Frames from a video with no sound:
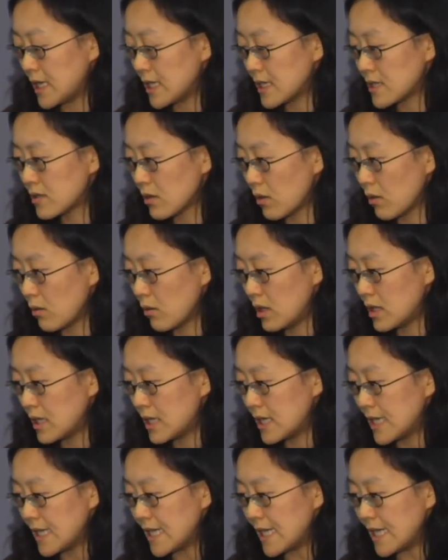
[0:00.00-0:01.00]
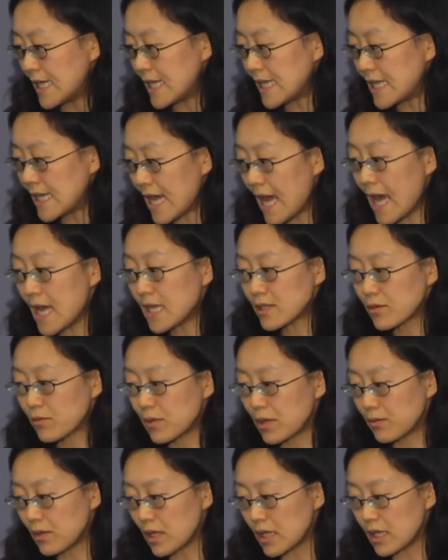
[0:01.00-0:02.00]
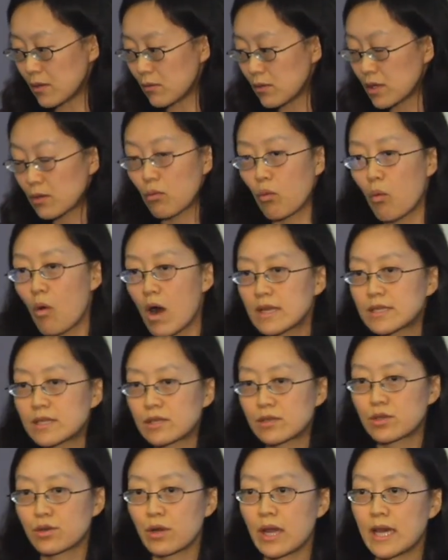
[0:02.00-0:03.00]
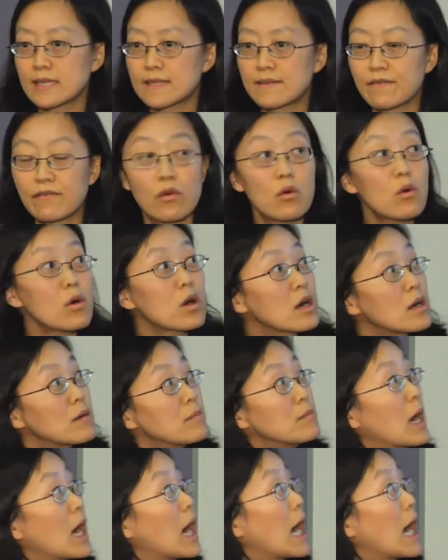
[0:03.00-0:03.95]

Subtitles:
So in the end, we really would want to transform